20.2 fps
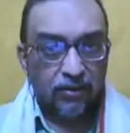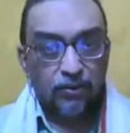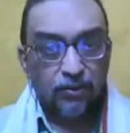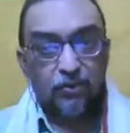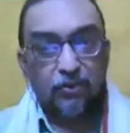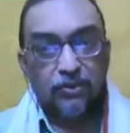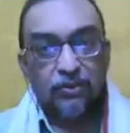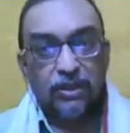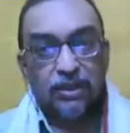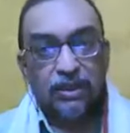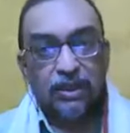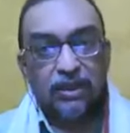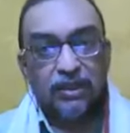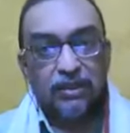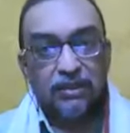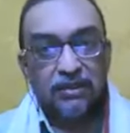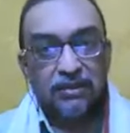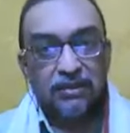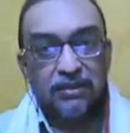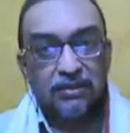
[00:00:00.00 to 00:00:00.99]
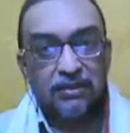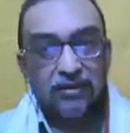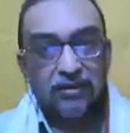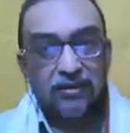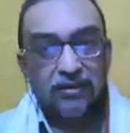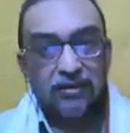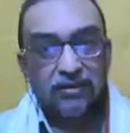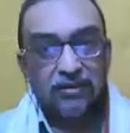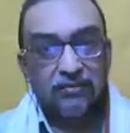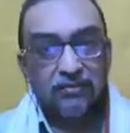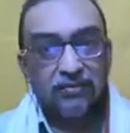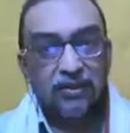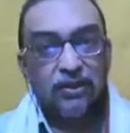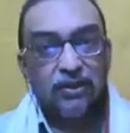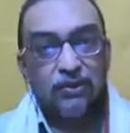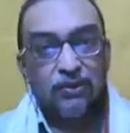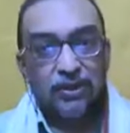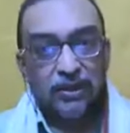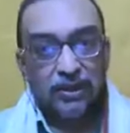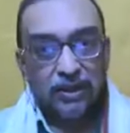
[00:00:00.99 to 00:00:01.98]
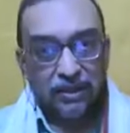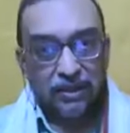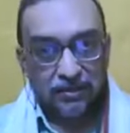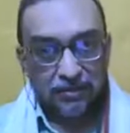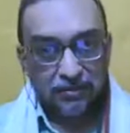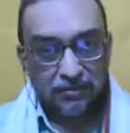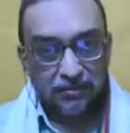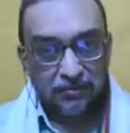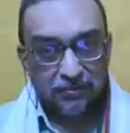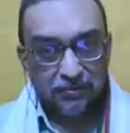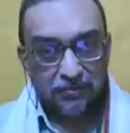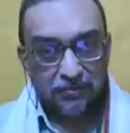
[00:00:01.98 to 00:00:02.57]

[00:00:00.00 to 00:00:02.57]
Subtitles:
You don't care, we don't care.